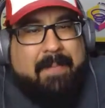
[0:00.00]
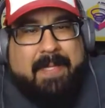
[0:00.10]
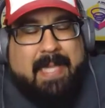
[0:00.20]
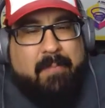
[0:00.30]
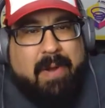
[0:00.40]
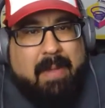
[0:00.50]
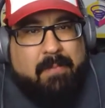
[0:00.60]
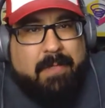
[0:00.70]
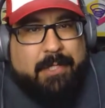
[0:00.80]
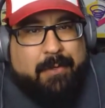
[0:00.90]
have the same
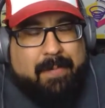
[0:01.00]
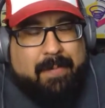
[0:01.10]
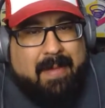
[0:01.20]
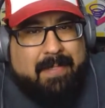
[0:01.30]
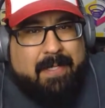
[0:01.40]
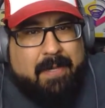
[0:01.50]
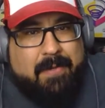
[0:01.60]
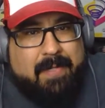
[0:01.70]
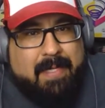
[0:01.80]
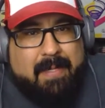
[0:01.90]
problem with Streamlabs.
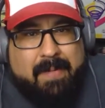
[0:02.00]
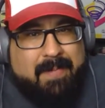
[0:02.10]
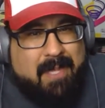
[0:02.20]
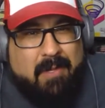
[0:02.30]
So like sometimes